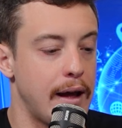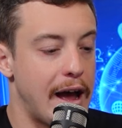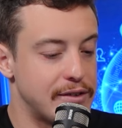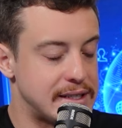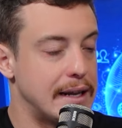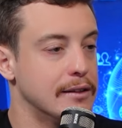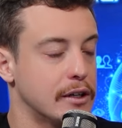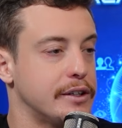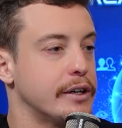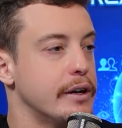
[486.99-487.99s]
have said,
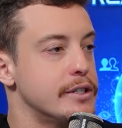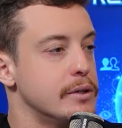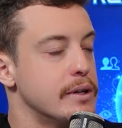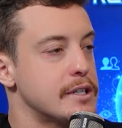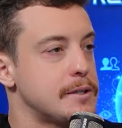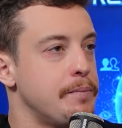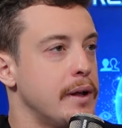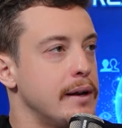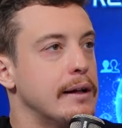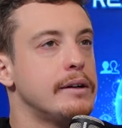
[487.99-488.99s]
look, they're going to do this.
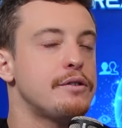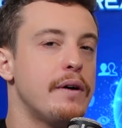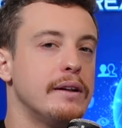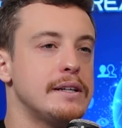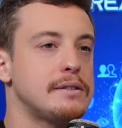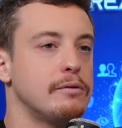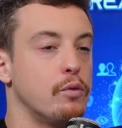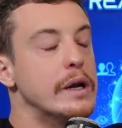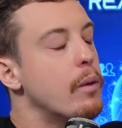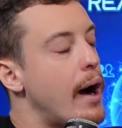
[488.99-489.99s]
Now, let's
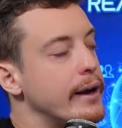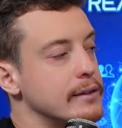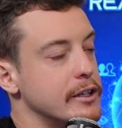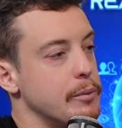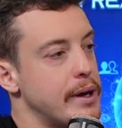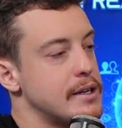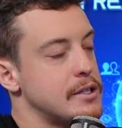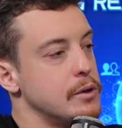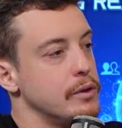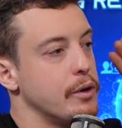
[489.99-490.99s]
rewind a little bit
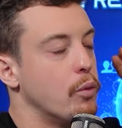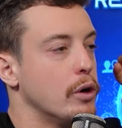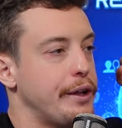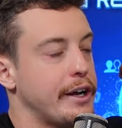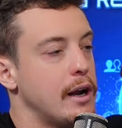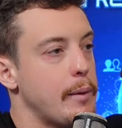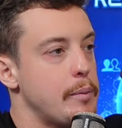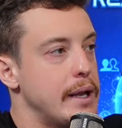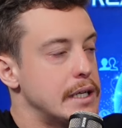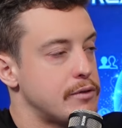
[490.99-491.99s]
to the World Economic
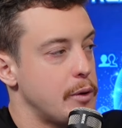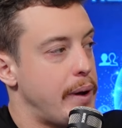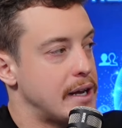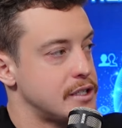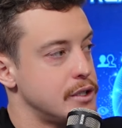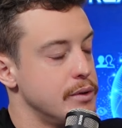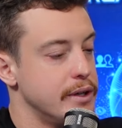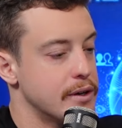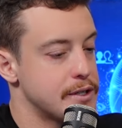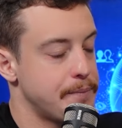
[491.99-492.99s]
meetings from the past 2
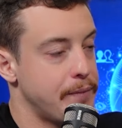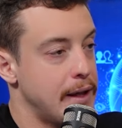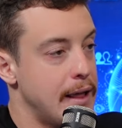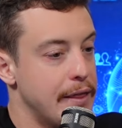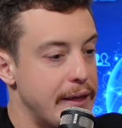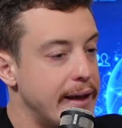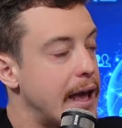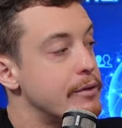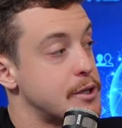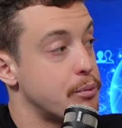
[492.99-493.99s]
years. They
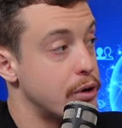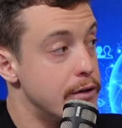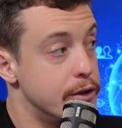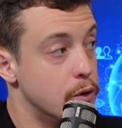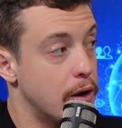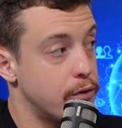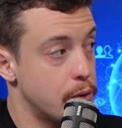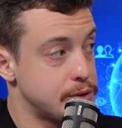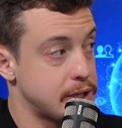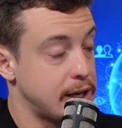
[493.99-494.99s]
gave us a preview of what
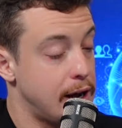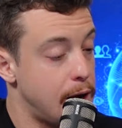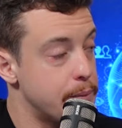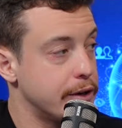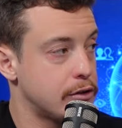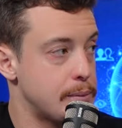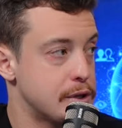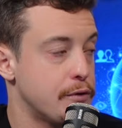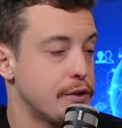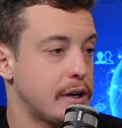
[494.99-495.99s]
was to come in
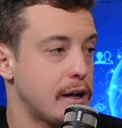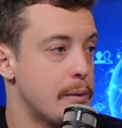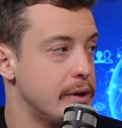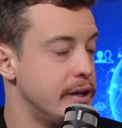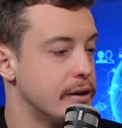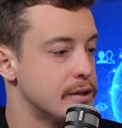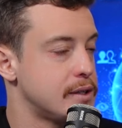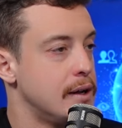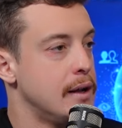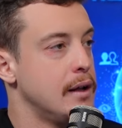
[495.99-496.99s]
crypto for the coming
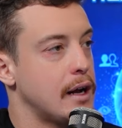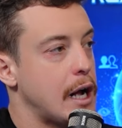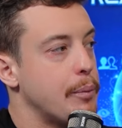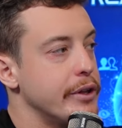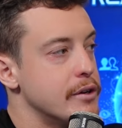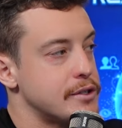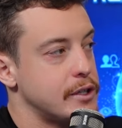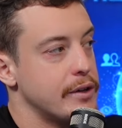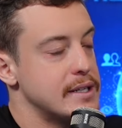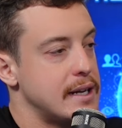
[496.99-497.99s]
years. A couple of years
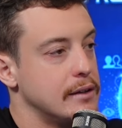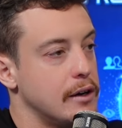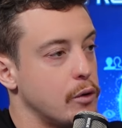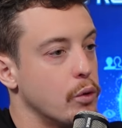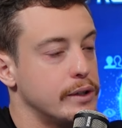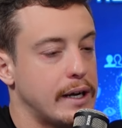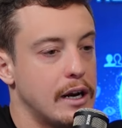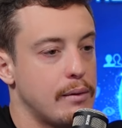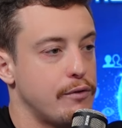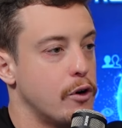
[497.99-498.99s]
ago, they said, look, World
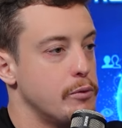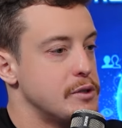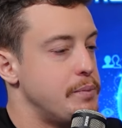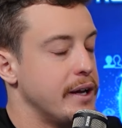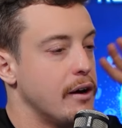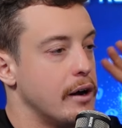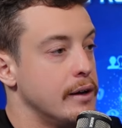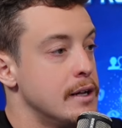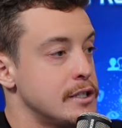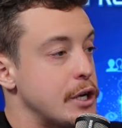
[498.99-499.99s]
Economic Forum is big on
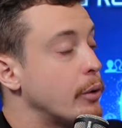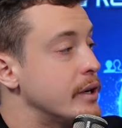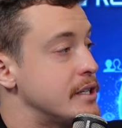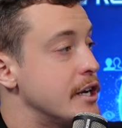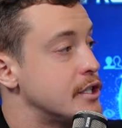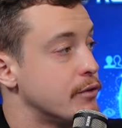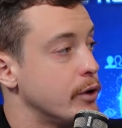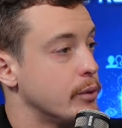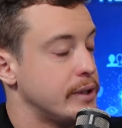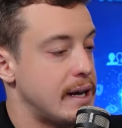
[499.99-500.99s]
tokenization of
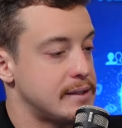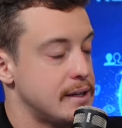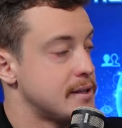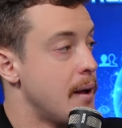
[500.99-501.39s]
real-world assets.